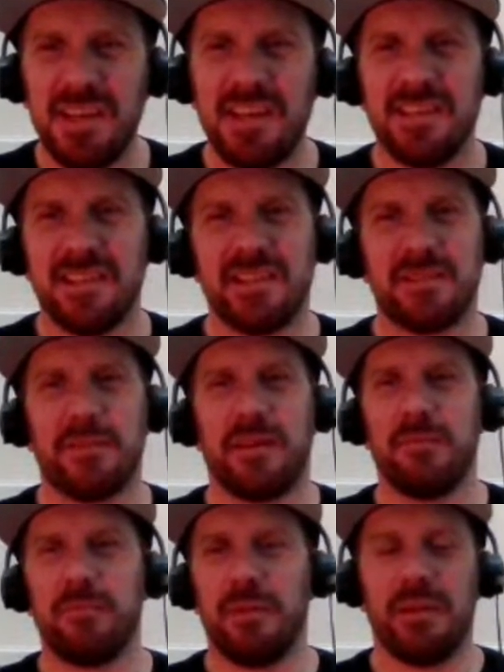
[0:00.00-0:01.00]
Jesus,
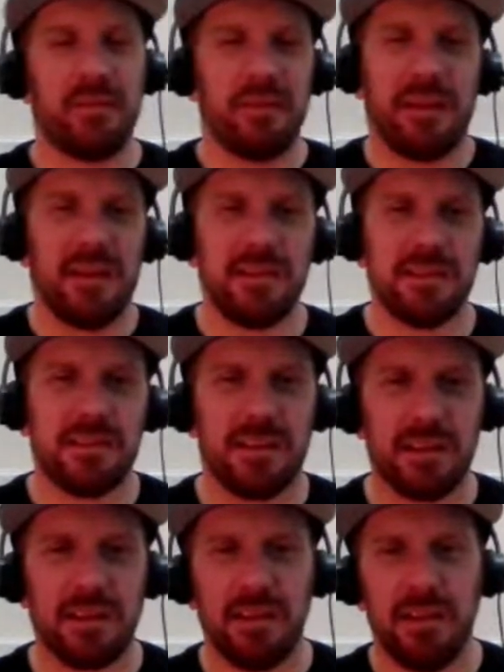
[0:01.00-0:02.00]
man. But the thing is, it's
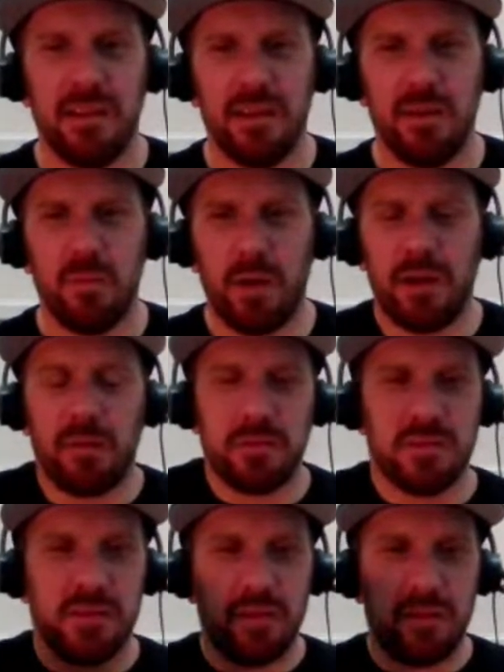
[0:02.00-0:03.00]
like, when I
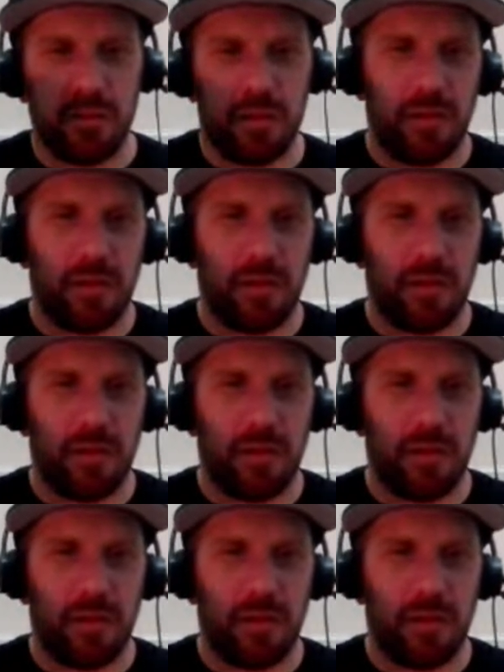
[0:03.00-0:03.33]
was so...